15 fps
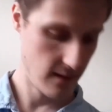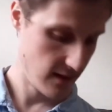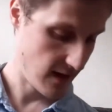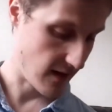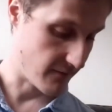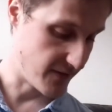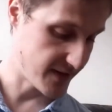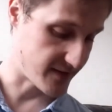
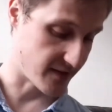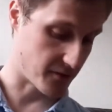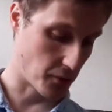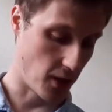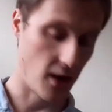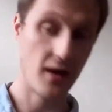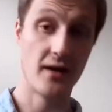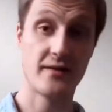And this is
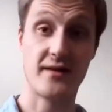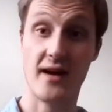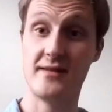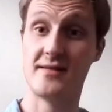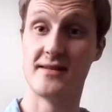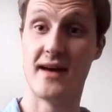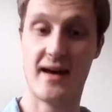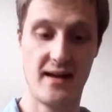what, day
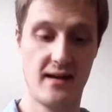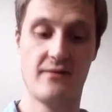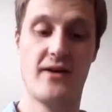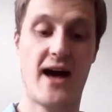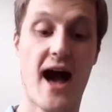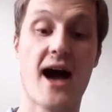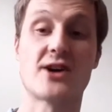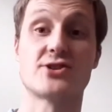to day,
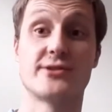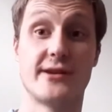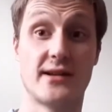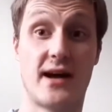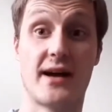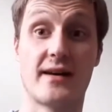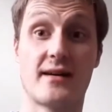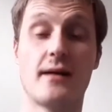they're actually
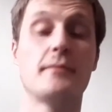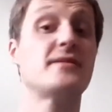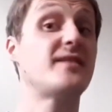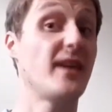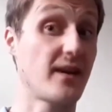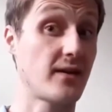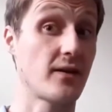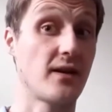like,
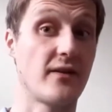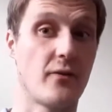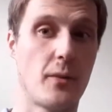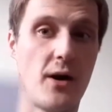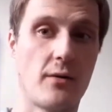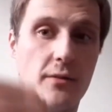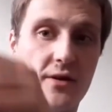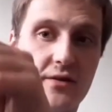particularly at the
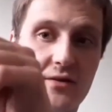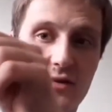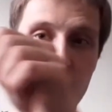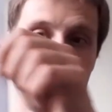moment.